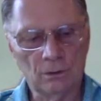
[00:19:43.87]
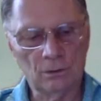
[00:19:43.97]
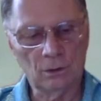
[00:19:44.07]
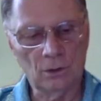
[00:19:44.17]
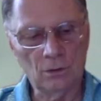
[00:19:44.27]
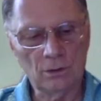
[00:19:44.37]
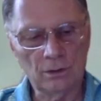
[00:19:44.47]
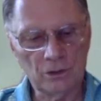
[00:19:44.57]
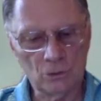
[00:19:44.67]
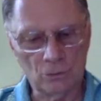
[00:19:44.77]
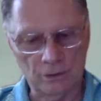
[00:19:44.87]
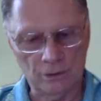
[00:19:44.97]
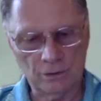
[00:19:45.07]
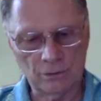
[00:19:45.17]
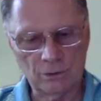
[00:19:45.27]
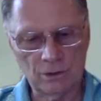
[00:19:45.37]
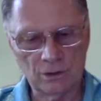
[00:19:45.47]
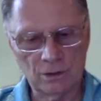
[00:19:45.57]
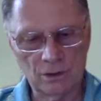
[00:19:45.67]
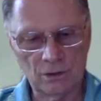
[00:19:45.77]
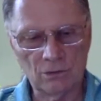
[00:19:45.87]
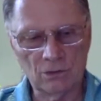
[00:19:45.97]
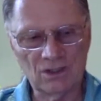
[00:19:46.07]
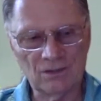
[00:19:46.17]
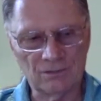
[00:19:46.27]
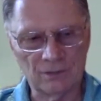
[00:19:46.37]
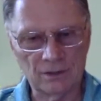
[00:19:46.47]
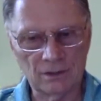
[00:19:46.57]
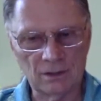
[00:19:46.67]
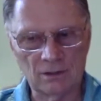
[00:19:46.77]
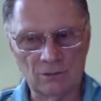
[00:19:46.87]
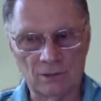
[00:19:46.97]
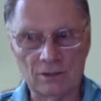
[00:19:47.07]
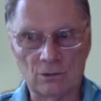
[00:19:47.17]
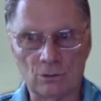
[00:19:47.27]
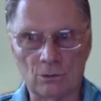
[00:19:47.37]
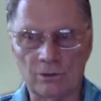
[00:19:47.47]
locally sourced, which is a huge difference than the rest of the world.